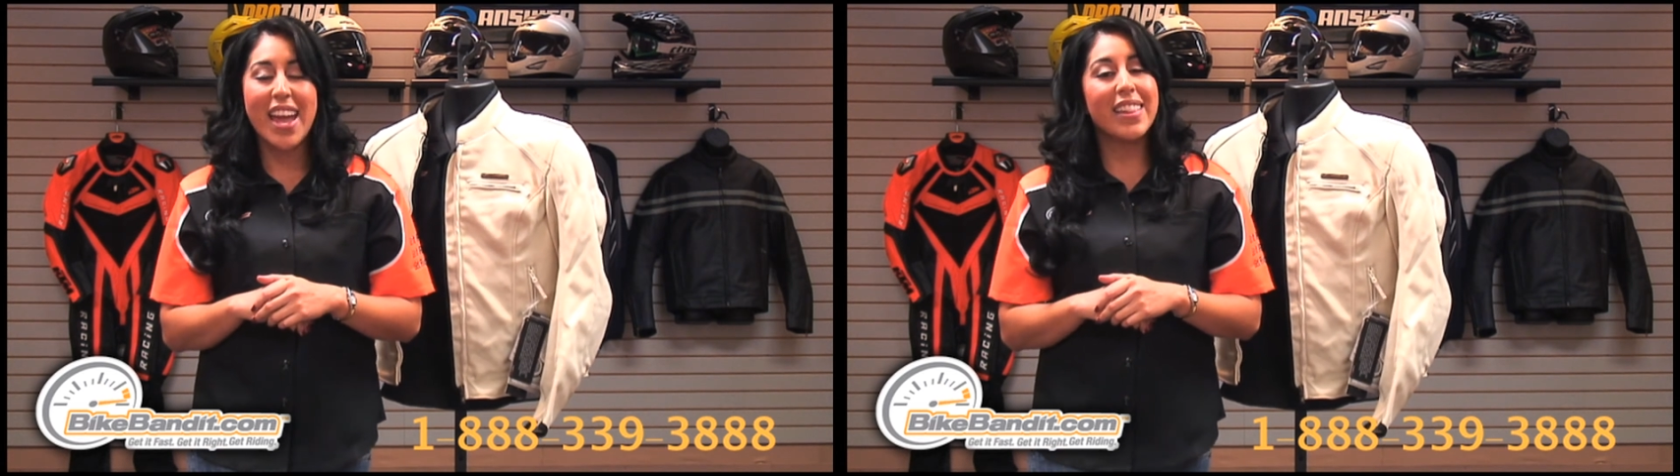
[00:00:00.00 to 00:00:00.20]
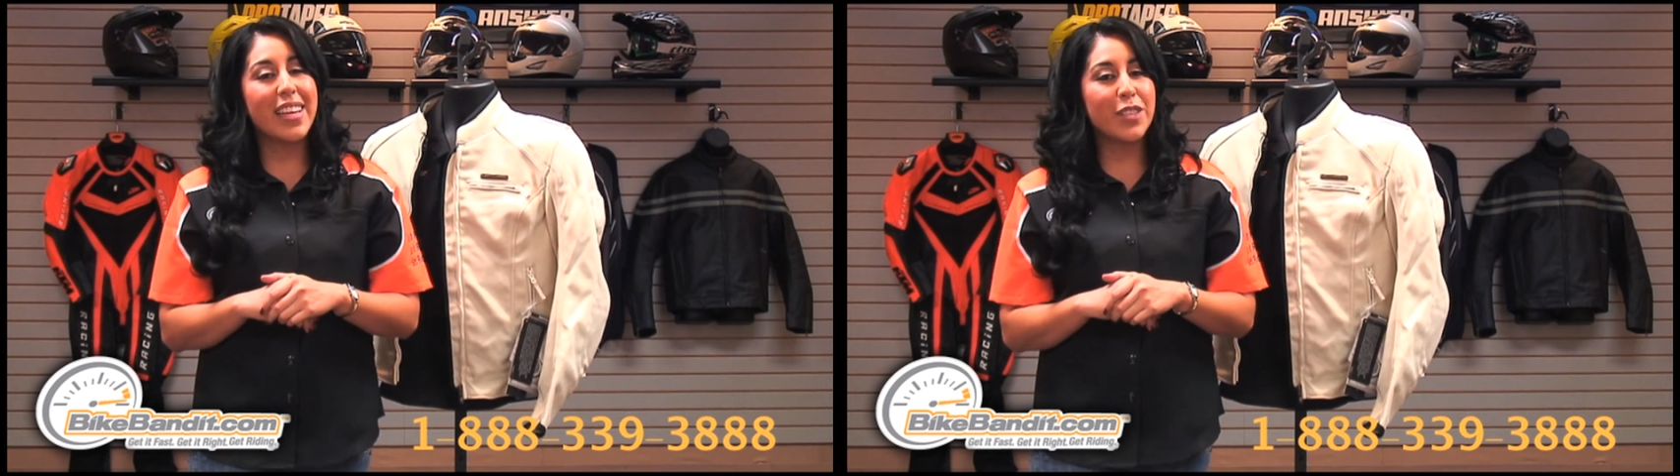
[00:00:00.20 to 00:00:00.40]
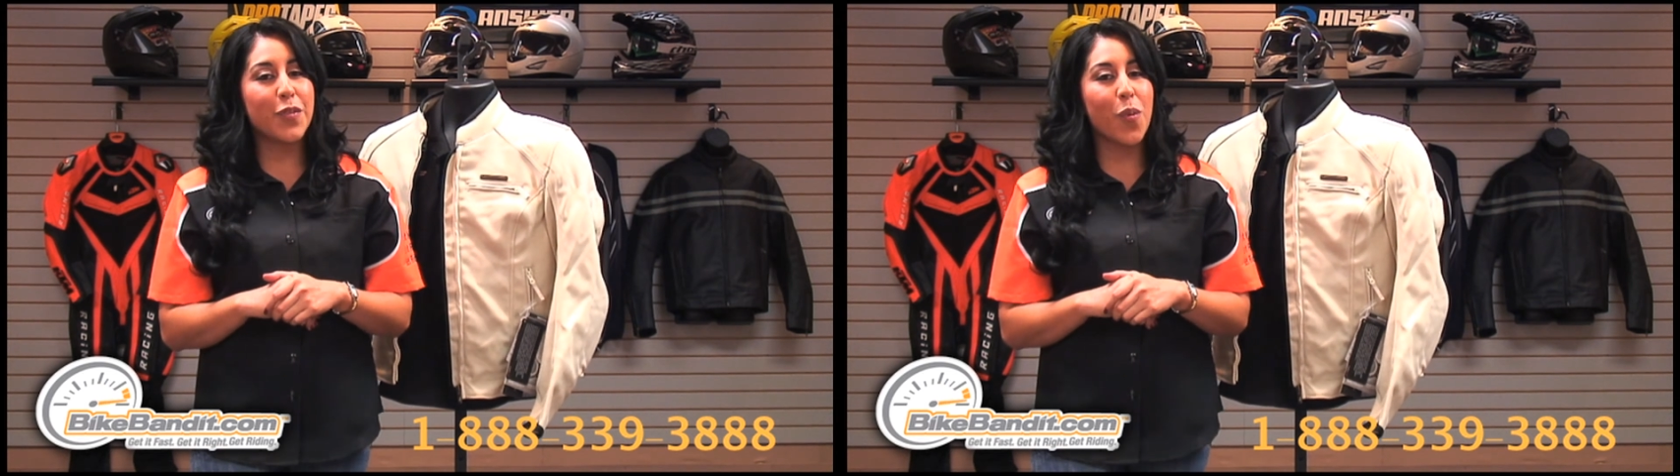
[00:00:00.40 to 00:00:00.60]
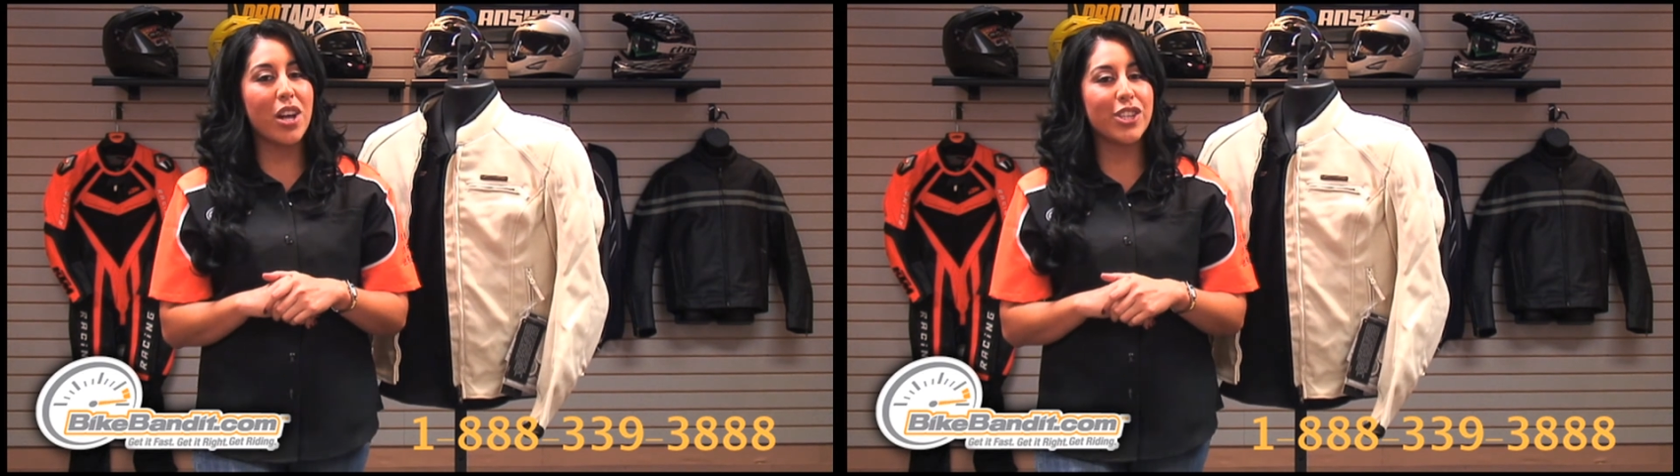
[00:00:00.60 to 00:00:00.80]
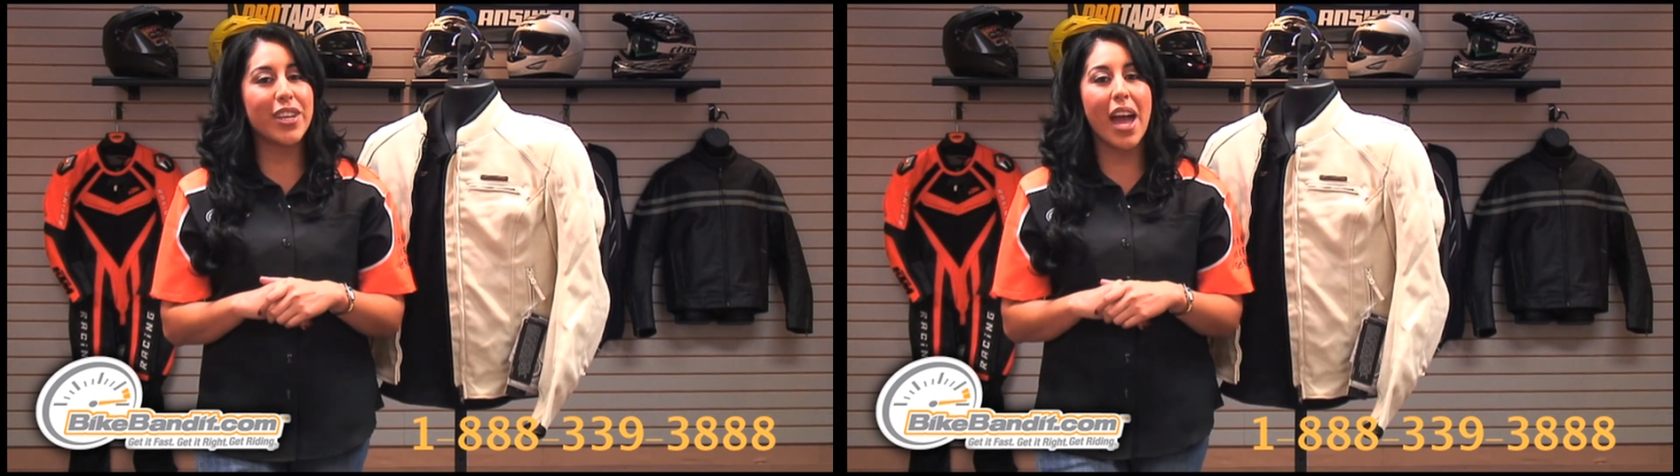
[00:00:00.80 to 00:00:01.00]
Thanks for
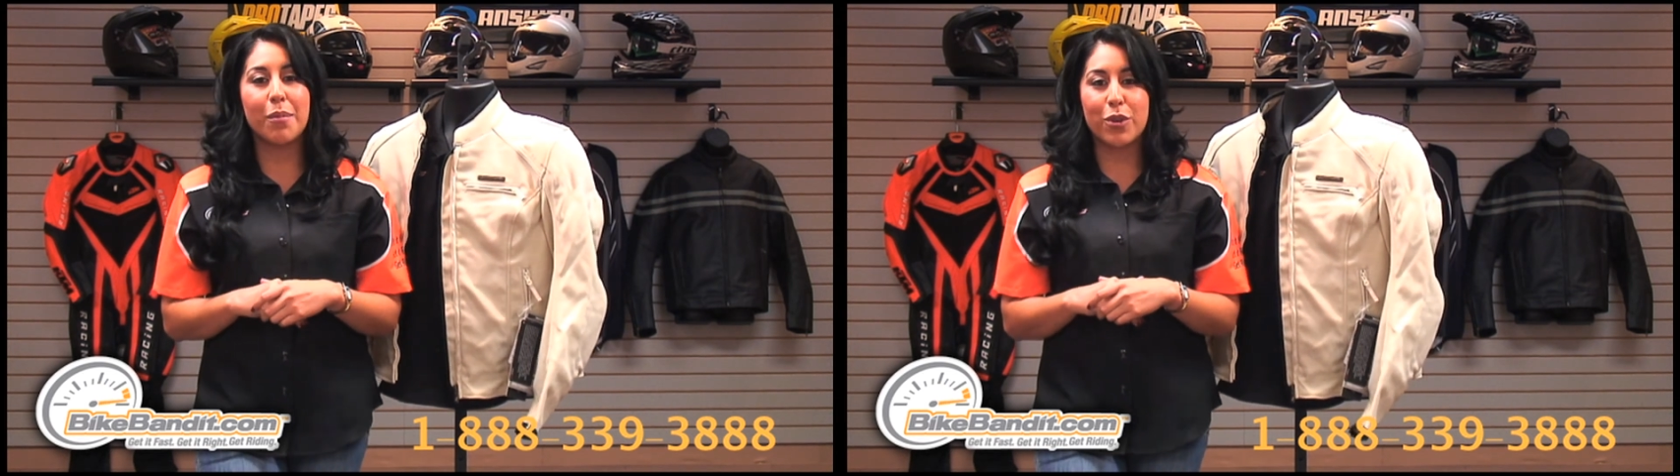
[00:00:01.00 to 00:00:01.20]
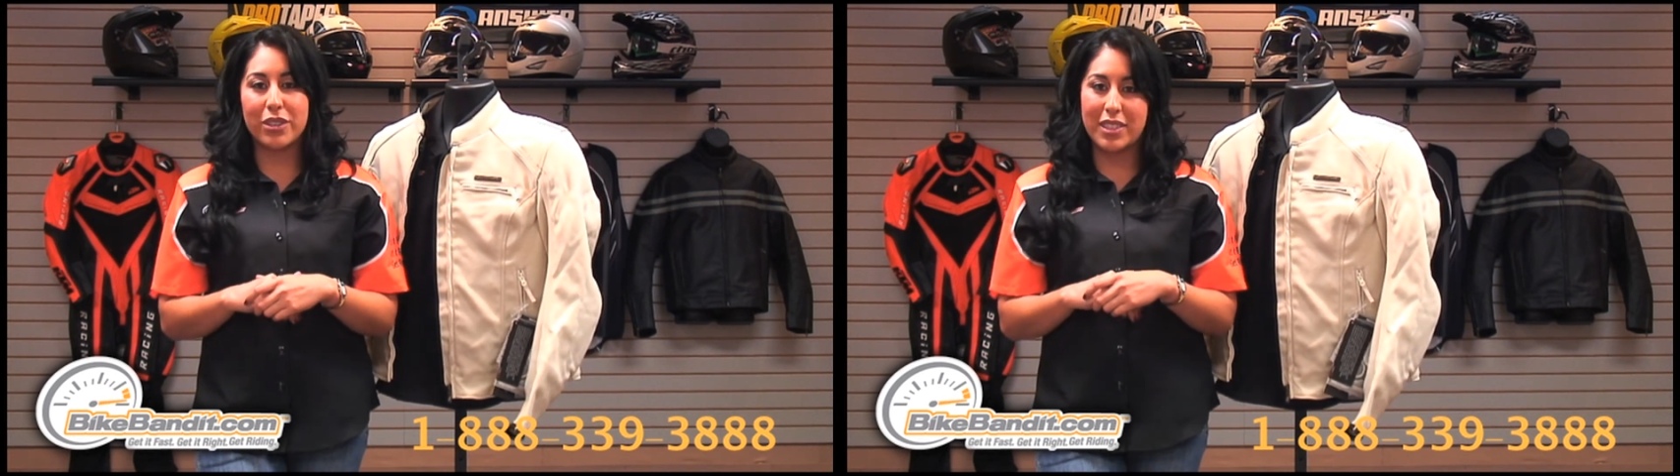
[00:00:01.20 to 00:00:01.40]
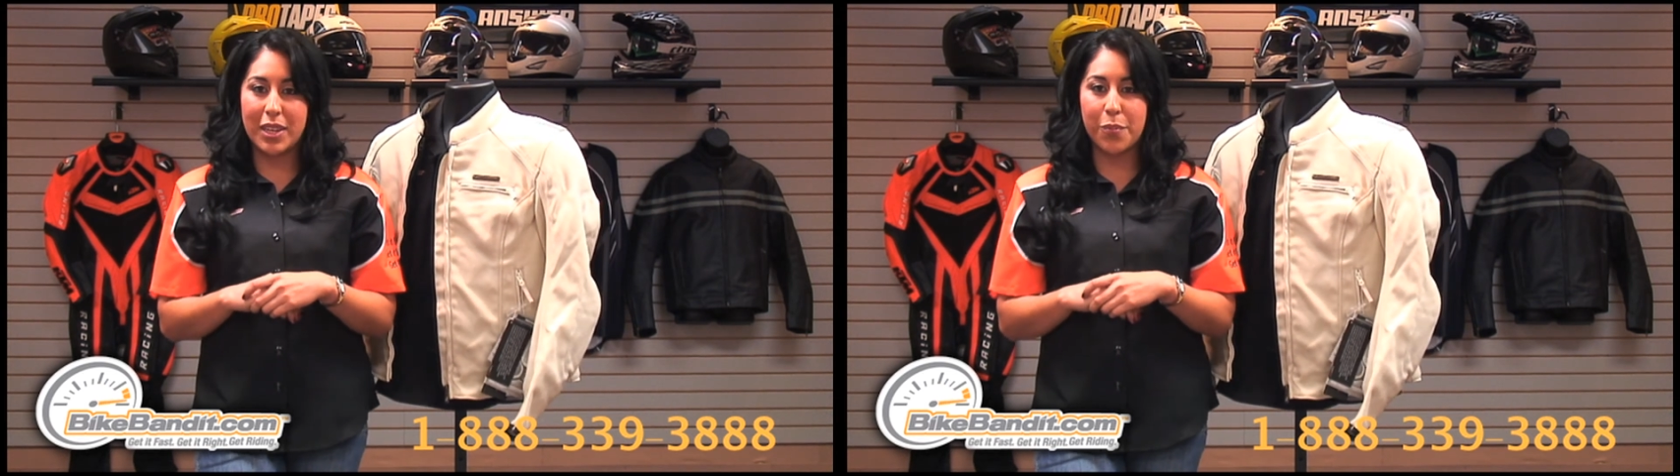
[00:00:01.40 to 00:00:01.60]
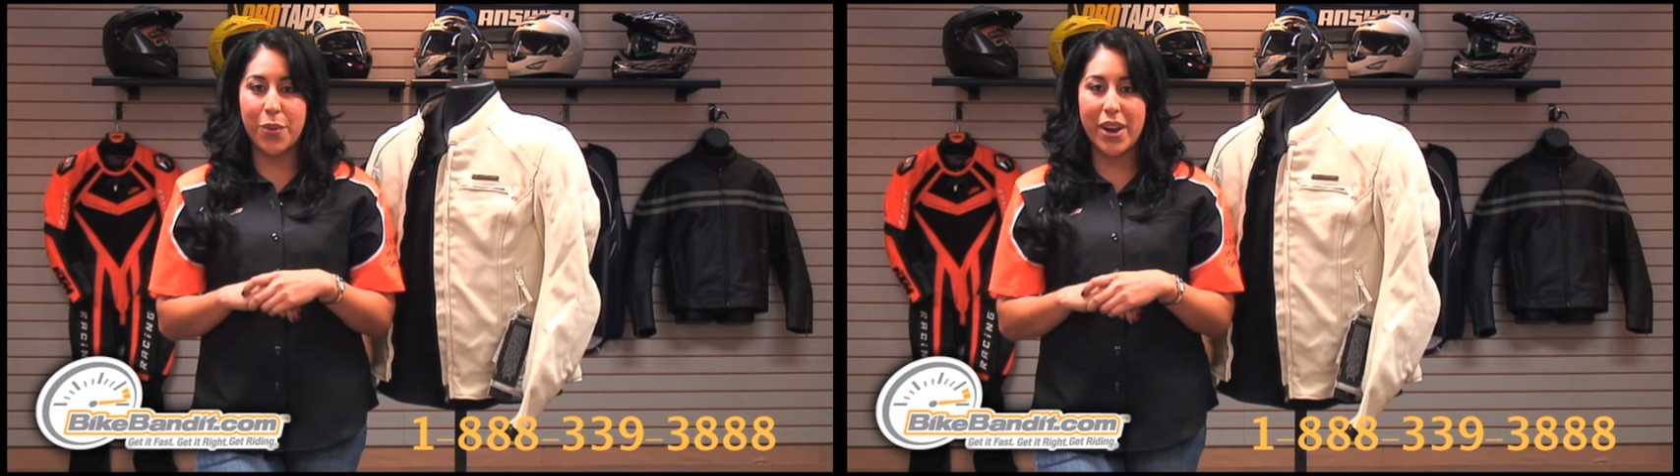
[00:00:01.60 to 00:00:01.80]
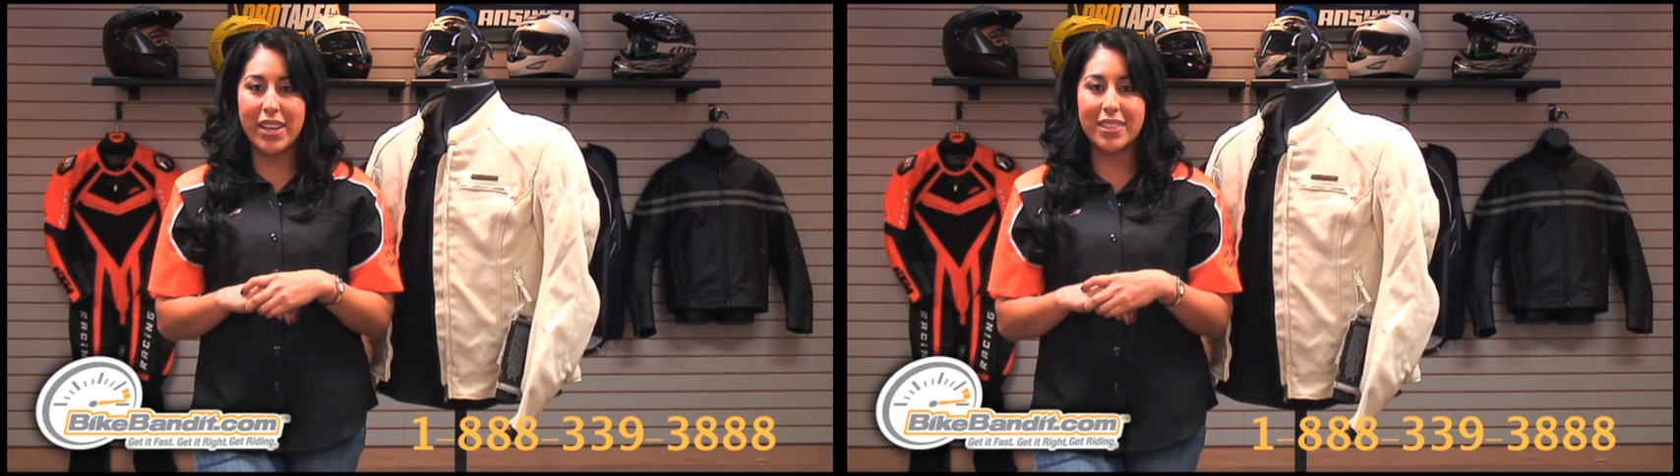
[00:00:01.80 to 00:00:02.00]
watching. I'm Christina
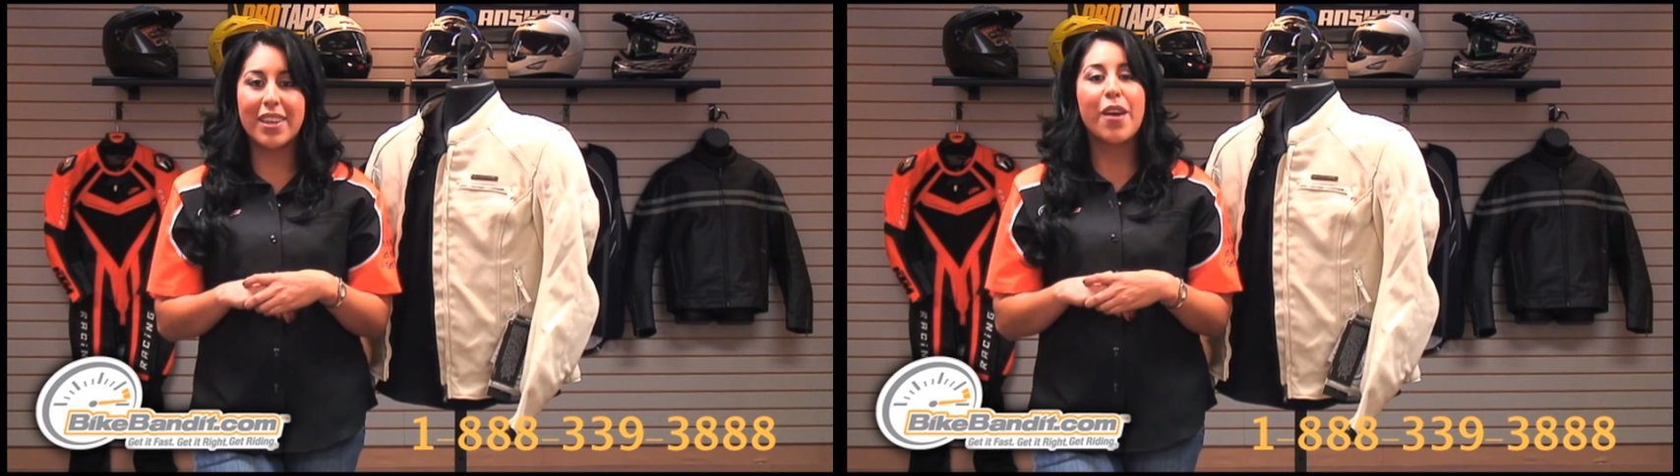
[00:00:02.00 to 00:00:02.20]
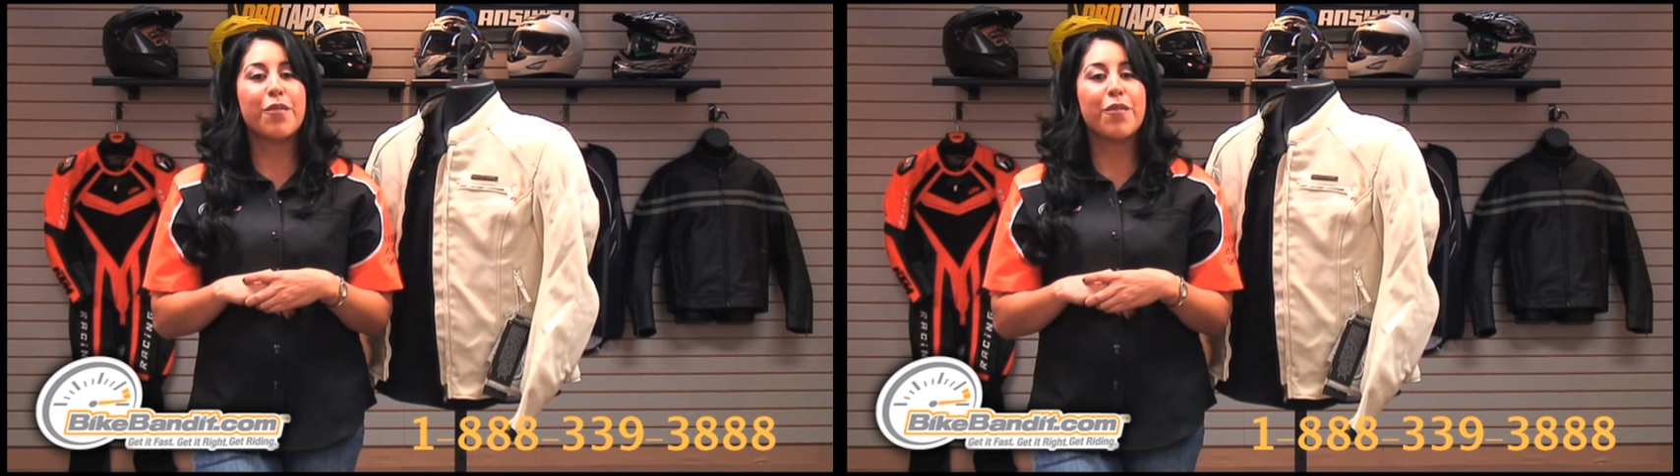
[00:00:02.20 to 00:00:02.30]
Perez